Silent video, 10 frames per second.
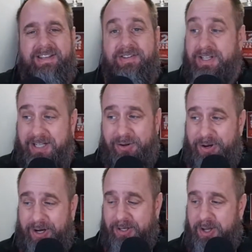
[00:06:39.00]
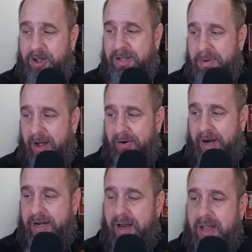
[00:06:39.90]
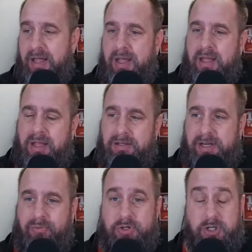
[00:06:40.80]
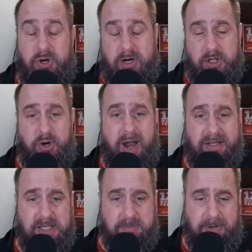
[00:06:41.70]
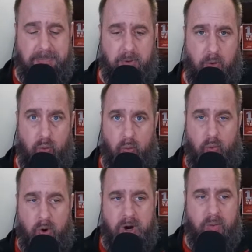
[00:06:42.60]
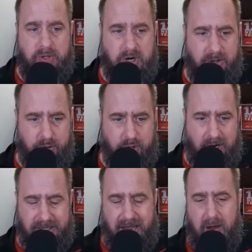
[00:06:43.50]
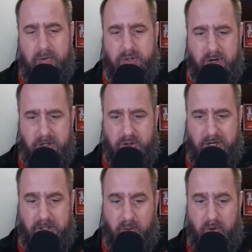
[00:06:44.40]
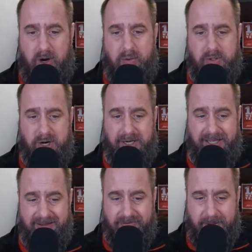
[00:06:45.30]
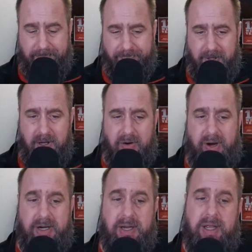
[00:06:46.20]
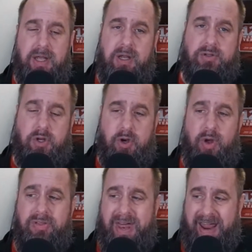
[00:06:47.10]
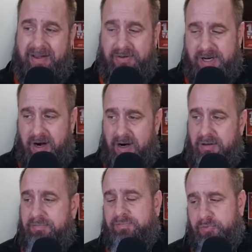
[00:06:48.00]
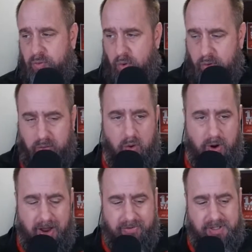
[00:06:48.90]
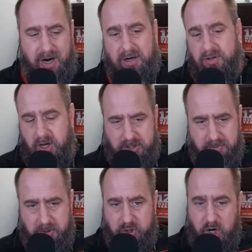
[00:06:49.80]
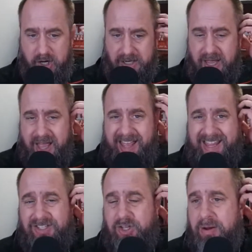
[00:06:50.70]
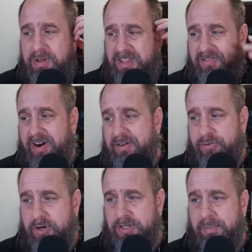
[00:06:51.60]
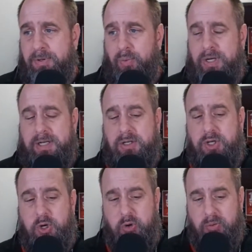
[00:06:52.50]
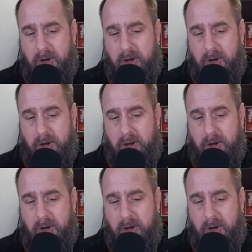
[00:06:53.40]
you need to know what you're going to talk about, right? Instead of we're just trying to attract these people, what are we trying to attract? How are we trying to attract it? What are we trying to give them, right? So knowing that avatar, quote unquote avatar customer journey is going to be the very first step that we need to do